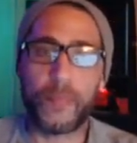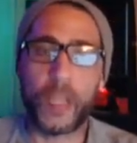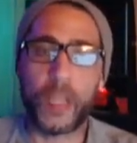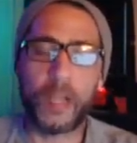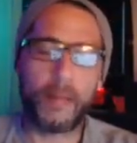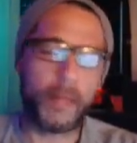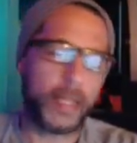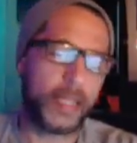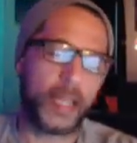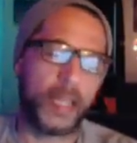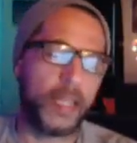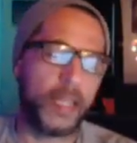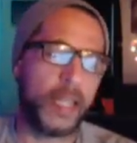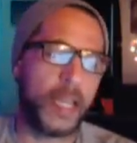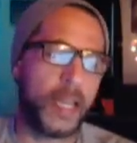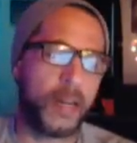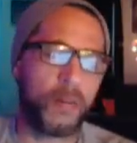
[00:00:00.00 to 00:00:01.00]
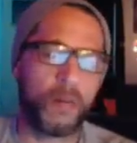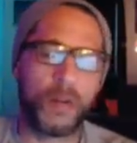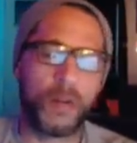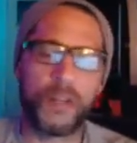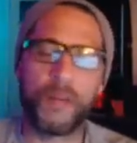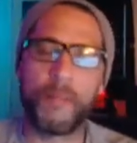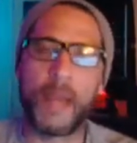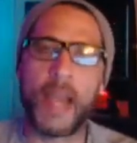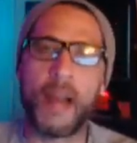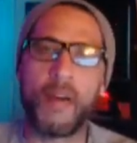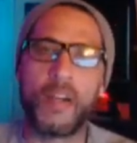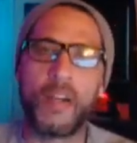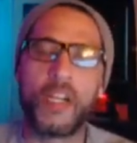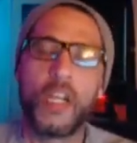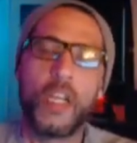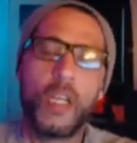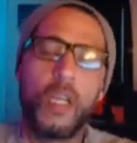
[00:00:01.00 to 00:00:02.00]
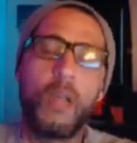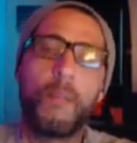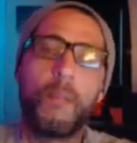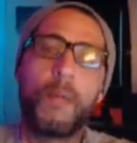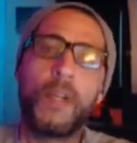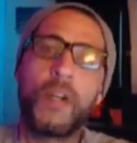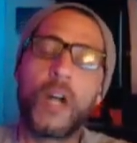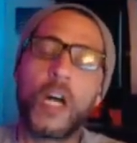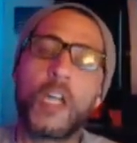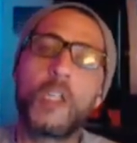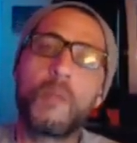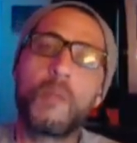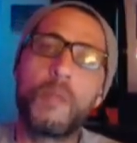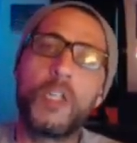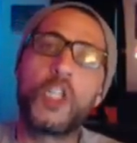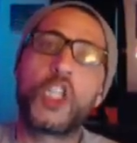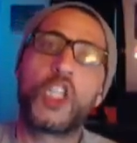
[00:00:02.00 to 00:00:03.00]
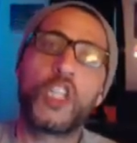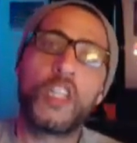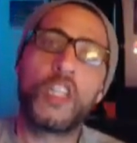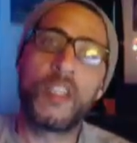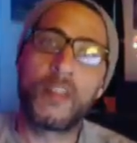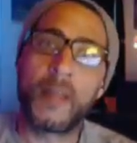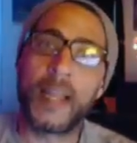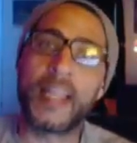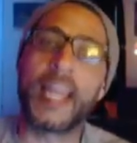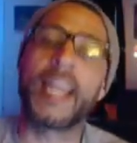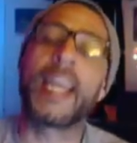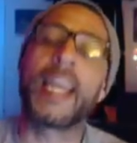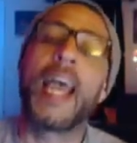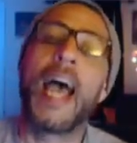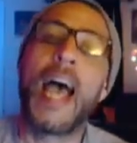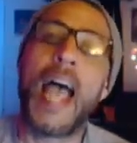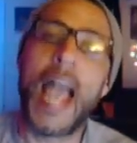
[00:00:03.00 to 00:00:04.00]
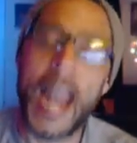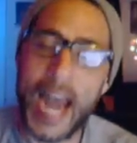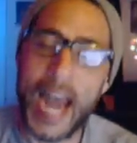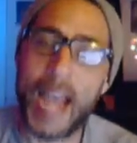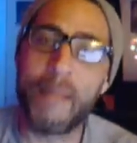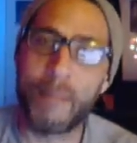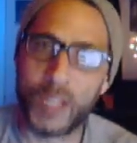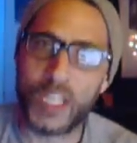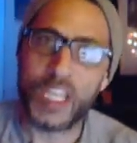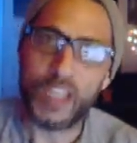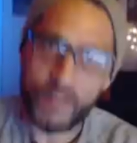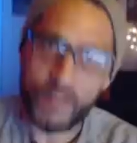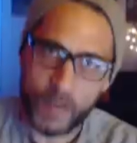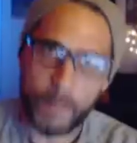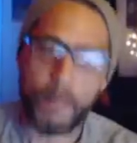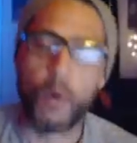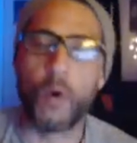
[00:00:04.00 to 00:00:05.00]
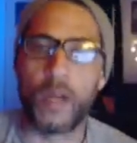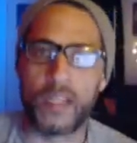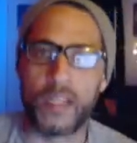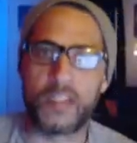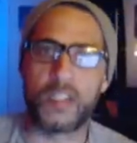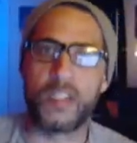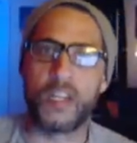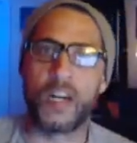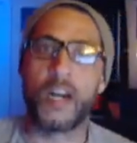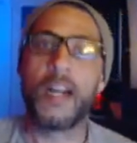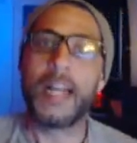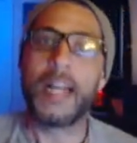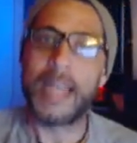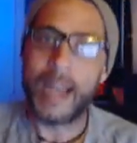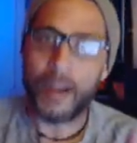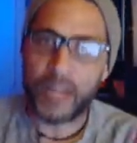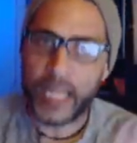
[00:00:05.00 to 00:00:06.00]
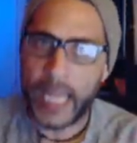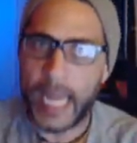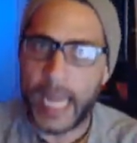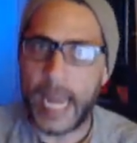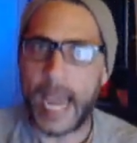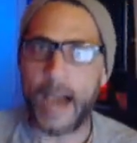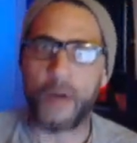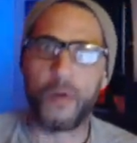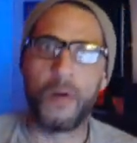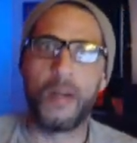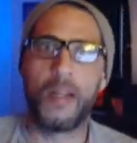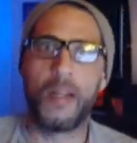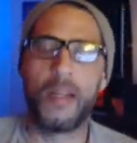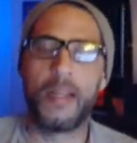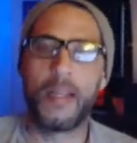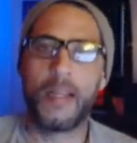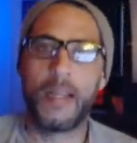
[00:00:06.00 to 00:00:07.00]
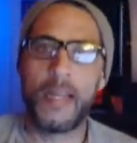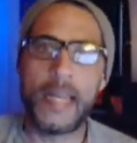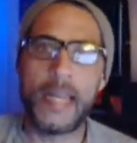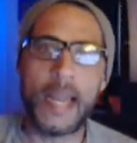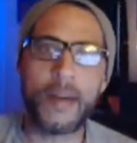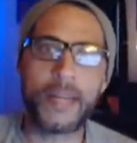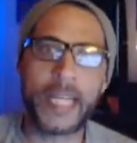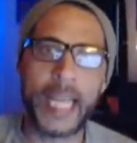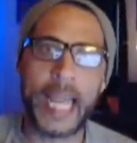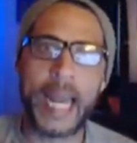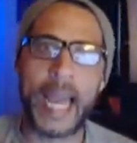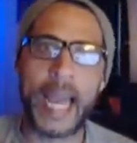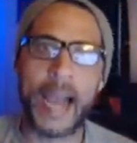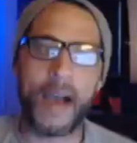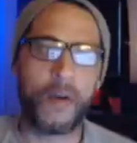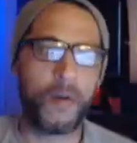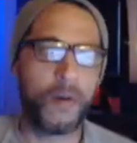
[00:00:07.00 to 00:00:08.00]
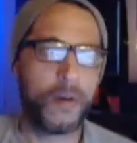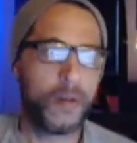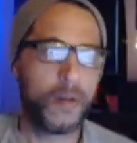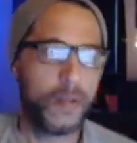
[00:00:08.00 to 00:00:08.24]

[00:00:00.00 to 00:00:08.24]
I'm not telling you how to run your marriage, but your husband should say like, and I believe you poisoned her. Now get out. Now get out.